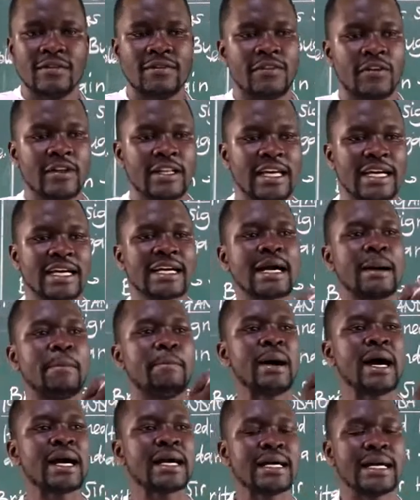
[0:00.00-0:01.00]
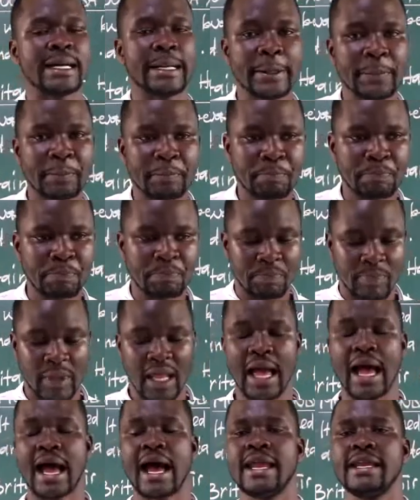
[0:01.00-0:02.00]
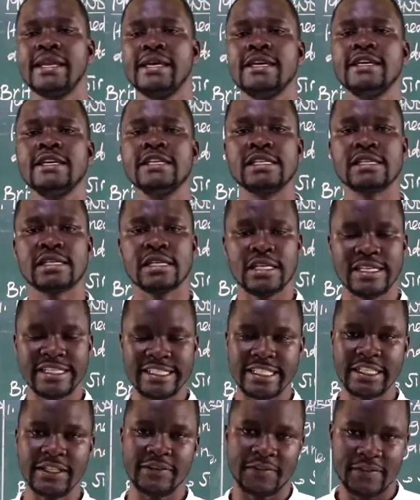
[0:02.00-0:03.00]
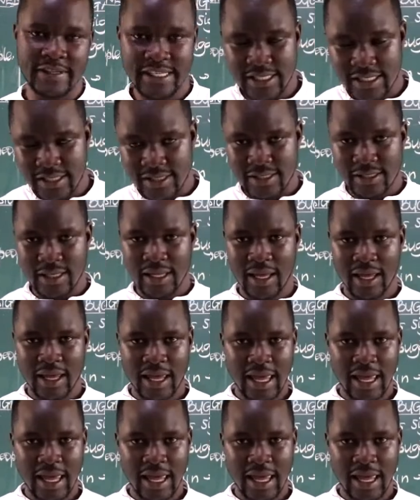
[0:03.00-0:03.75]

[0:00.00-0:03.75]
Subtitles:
for the Kabaka and his chiefs.